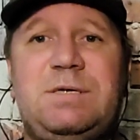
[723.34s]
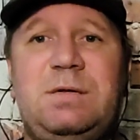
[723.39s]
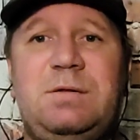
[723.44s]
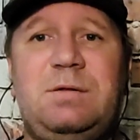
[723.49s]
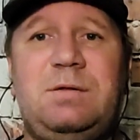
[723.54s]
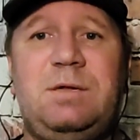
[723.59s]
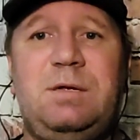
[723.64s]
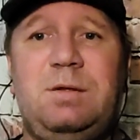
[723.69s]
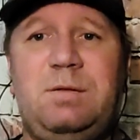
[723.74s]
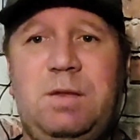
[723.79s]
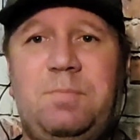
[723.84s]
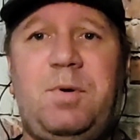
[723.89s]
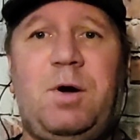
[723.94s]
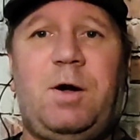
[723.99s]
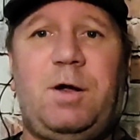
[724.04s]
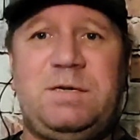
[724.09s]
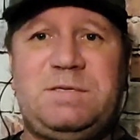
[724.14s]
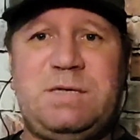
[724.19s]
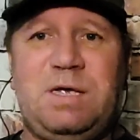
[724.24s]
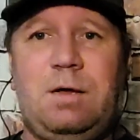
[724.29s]
the
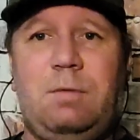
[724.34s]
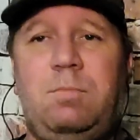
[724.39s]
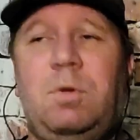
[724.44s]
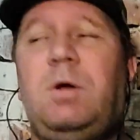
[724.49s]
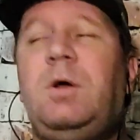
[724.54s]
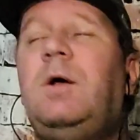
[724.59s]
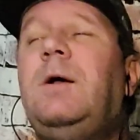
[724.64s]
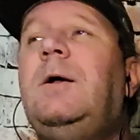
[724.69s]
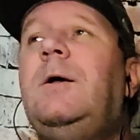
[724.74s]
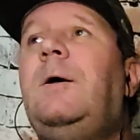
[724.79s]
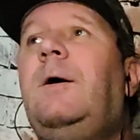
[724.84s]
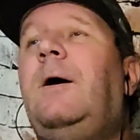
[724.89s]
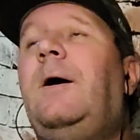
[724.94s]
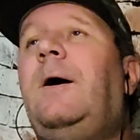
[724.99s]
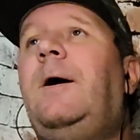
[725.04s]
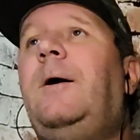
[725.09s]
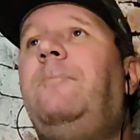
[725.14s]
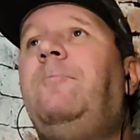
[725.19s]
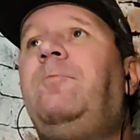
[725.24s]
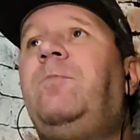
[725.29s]
bar exam.
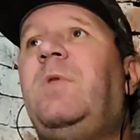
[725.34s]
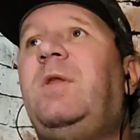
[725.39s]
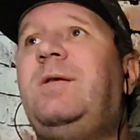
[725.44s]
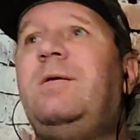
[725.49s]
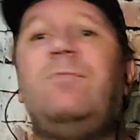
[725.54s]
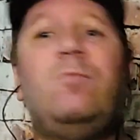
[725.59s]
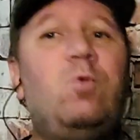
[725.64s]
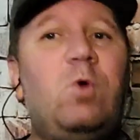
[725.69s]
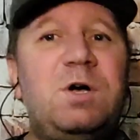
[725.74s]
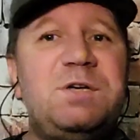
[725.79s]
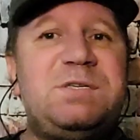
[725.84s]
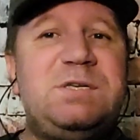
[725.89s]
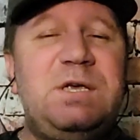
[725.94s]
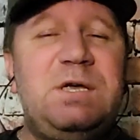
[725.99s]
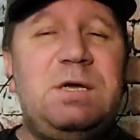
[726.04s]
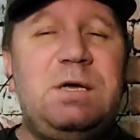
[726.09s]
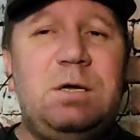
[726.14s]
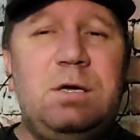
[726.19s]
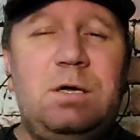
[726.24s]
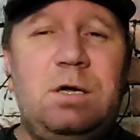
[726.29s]
Was
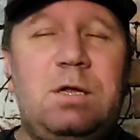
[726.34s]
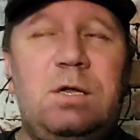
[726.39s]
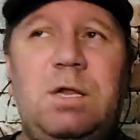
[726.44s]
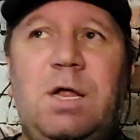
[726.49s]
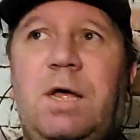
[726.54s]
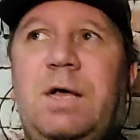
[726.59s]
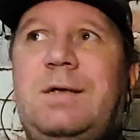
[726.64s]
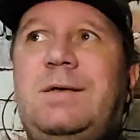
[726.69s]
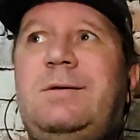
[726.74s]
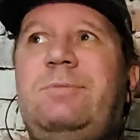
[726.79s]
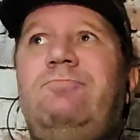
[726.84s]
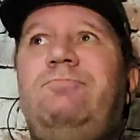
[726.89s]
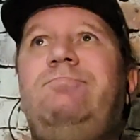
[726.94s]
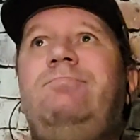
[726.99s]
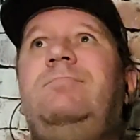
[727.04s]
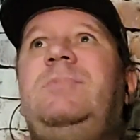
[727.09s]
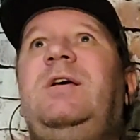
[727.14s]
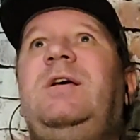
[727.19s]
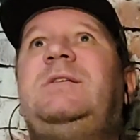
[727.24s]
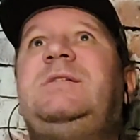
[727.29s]
he
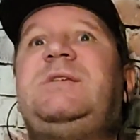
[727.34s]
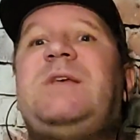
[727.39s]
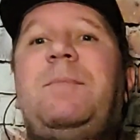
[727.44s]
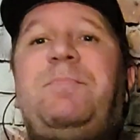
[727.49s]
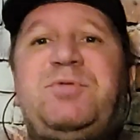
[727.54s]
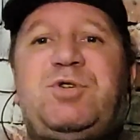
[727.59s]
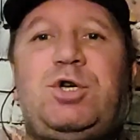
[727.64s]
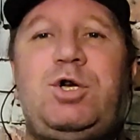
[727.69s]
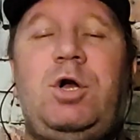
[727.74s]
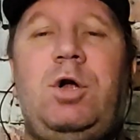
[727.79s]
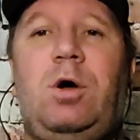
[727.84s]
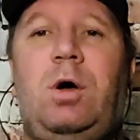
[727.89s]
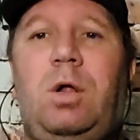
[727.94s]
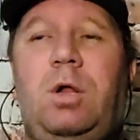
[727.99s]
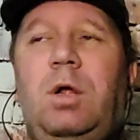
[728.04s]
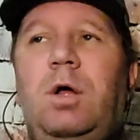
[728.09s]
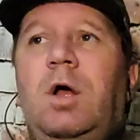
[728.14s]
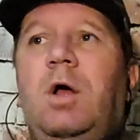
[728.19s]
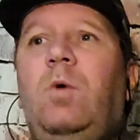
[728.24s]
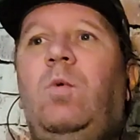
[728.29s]

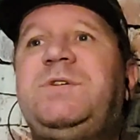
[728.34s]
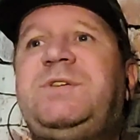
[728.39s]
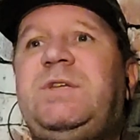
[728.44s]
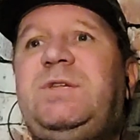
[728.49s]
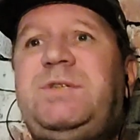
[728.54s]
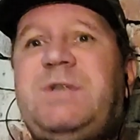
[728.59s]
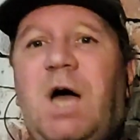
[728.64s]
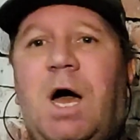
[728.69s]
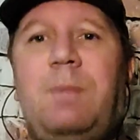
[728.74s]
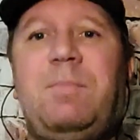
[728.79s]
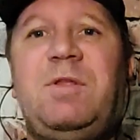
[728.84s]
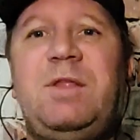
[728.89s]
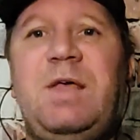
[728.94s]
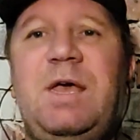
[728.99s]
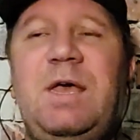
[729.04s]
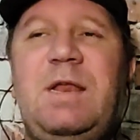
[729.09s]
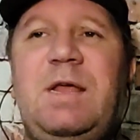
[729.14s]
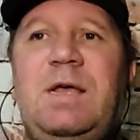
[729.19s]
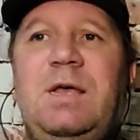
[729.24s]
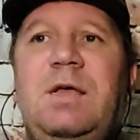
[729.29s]
exceptional? Was he
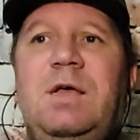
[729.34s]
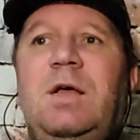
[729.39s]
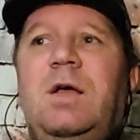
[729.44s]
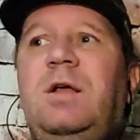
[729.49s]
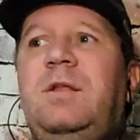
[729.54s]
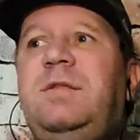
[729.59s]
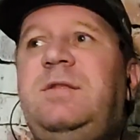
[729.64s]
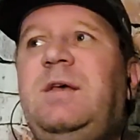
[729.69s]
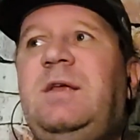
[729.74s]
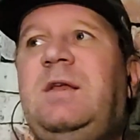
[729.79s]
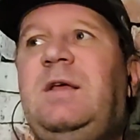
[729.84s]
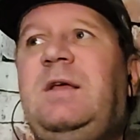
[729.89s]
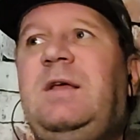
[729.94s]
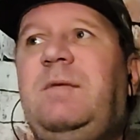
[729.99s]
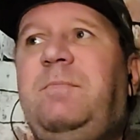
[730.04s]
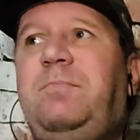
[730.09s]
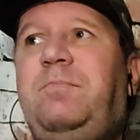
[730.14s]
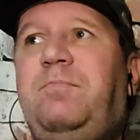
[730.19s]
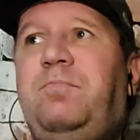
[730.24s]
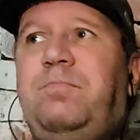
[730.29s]
dominating? Did
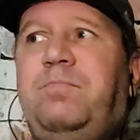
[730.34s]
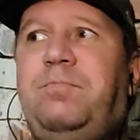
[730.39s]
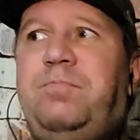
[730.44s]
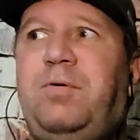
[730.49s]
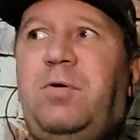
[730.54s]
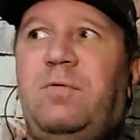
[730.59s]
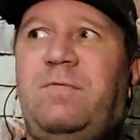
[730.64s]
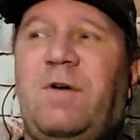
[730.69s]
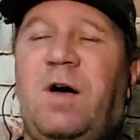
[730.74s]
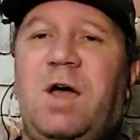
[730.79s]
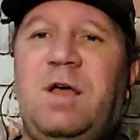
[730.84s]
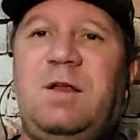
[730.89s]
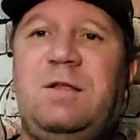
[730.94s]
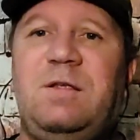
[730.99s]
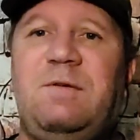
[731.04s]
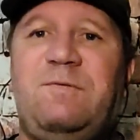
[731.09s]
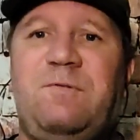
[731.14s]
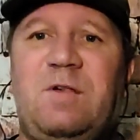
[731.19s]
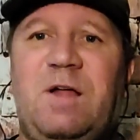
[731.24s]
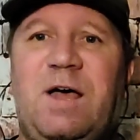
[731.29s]
he provide
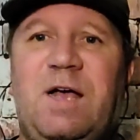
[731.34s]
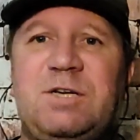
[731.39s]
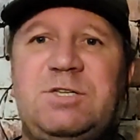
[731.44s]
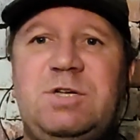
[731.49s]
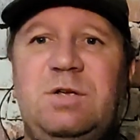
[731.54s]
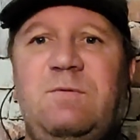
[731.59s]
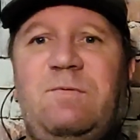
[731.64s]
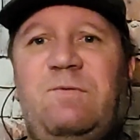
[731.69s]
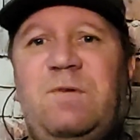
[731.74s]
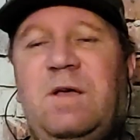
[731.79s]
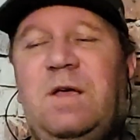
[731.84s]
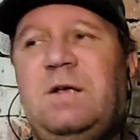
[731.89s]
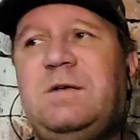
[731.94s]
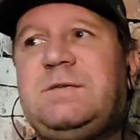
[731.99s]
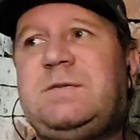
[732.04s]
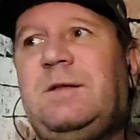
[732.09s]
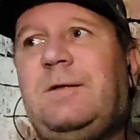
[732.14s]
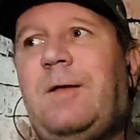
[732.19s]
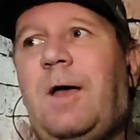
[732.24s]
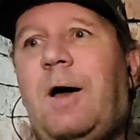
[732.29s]
any flashing
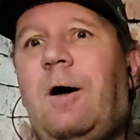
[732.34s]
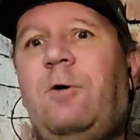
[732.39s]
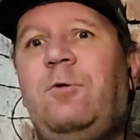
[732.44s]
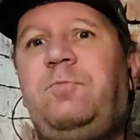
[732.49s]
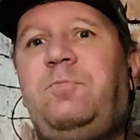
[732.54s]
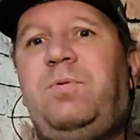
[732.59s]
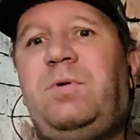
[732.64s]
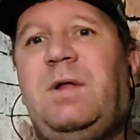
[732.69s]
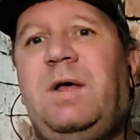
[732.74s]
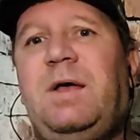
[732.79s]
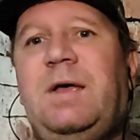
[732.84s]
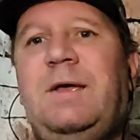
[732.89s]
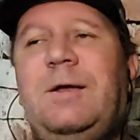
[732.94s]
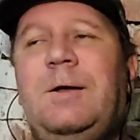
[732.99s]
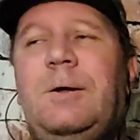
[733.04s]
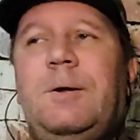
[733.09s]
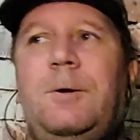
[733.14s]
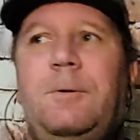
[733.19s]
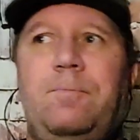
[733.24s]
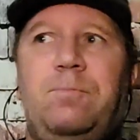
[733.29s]
things and outplay
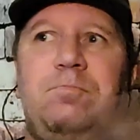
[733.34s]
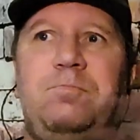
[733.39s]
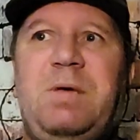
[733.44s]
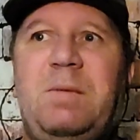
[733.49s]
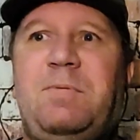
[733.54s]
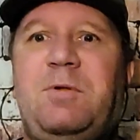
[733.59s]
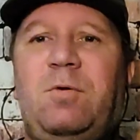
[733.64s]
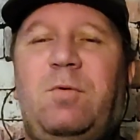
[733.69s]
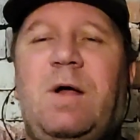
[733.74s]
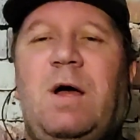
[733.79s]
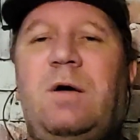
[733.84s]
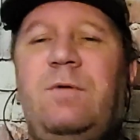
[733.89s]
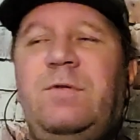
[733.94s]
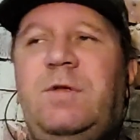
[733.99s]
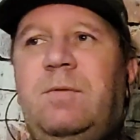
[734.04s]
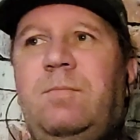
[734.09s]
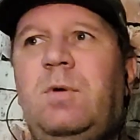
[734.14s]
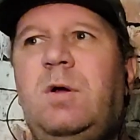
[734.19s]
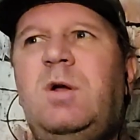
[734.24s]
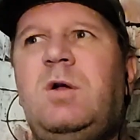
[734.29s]
people around
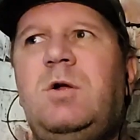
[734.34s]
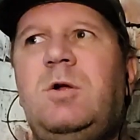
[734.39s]
him?